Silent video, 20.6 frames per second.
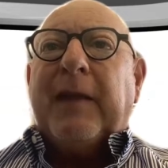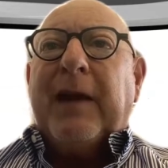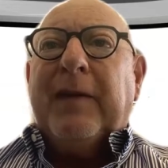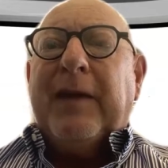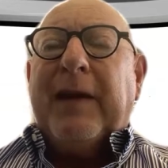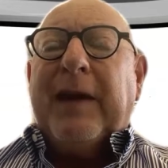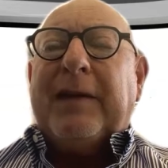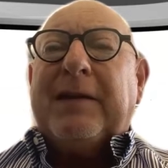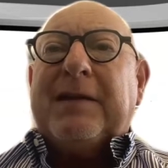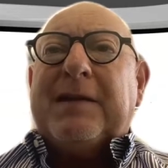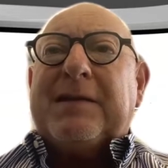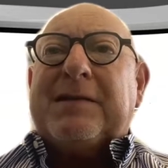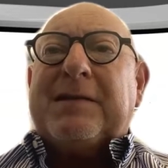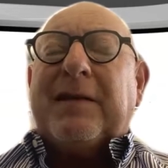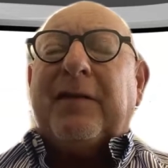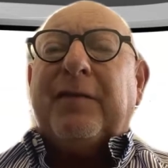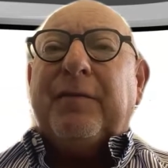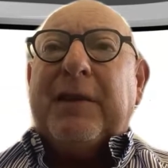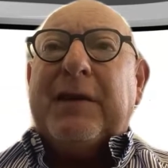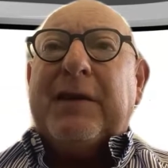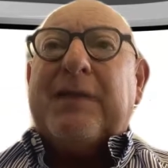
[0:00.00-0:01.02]
And that in
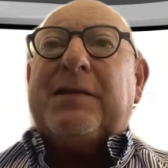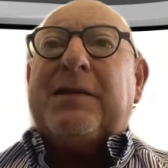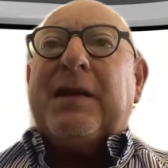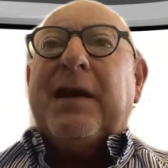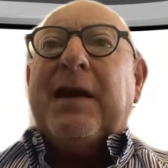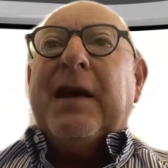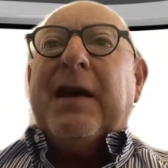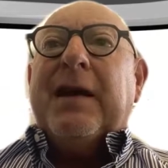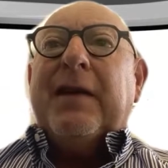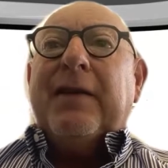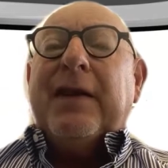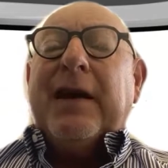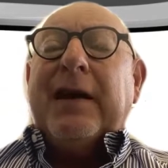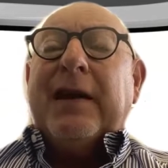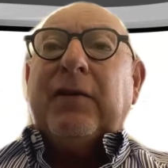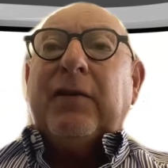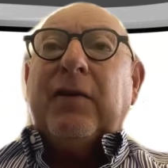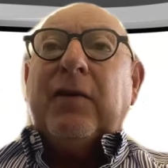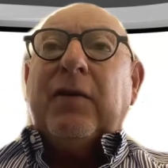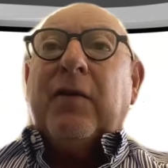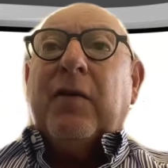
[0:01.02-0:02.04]
itself means that